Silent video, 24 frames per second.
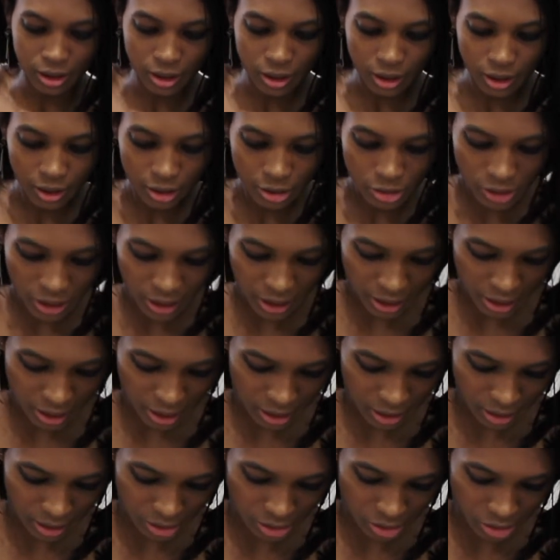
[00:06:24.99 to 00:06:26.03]
I'm gonna try and
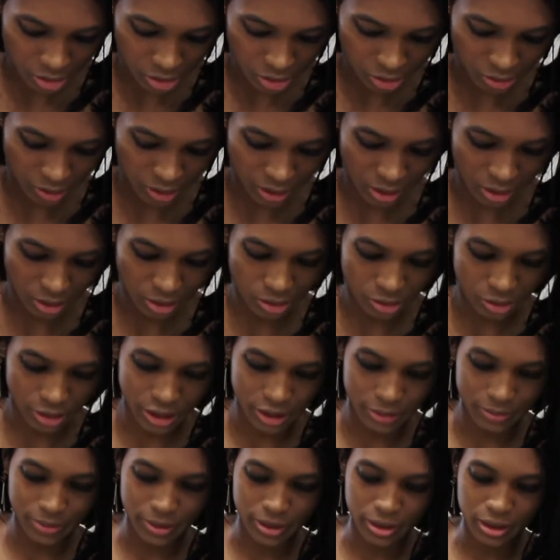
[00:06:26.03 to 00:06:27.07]
get this green
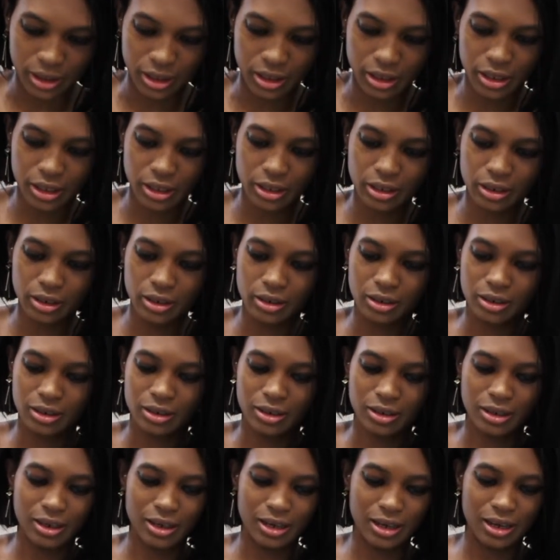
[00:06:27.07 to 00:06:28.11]
grape in here.
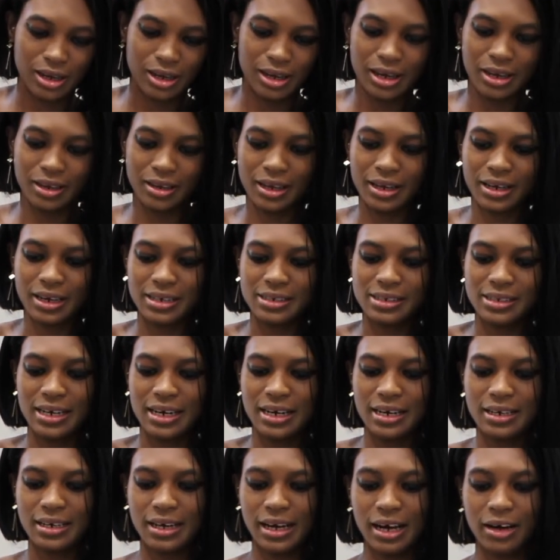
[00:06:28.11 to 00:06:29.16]
And like I
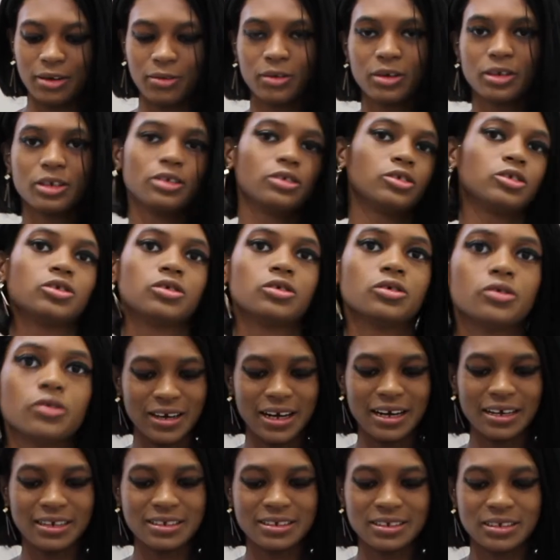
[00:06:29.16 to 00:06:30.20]
said, I wanted to
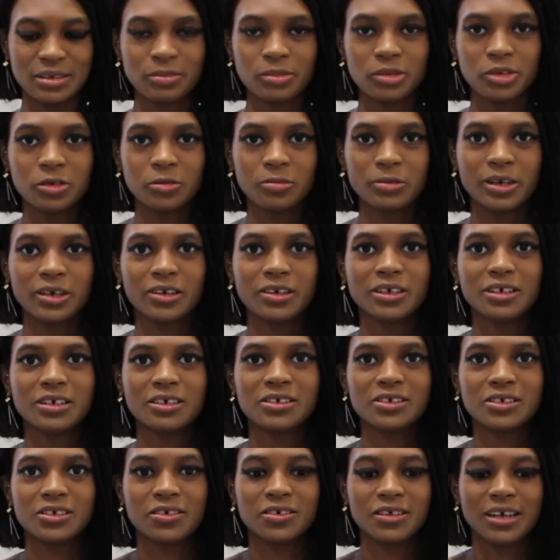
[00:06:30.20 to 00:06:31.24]
add some
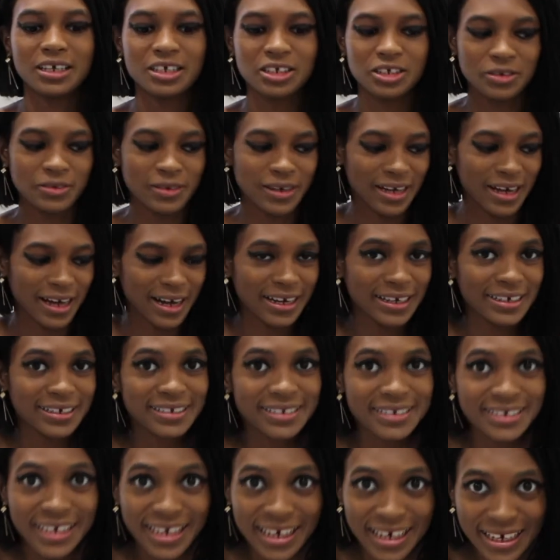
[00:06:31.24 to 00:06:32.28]
blueberries, so that's what I
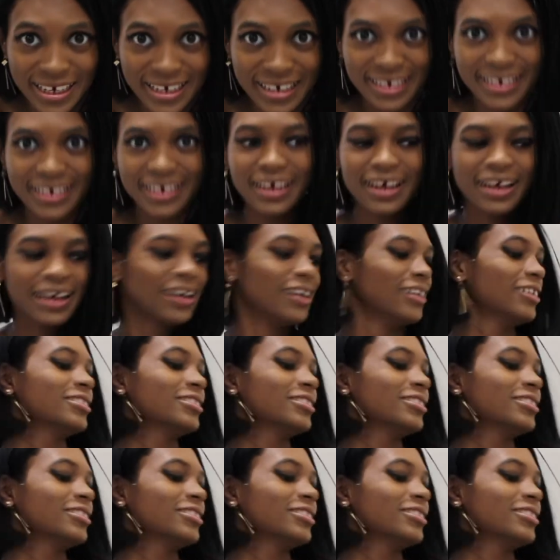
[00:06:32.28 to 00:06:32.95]
did.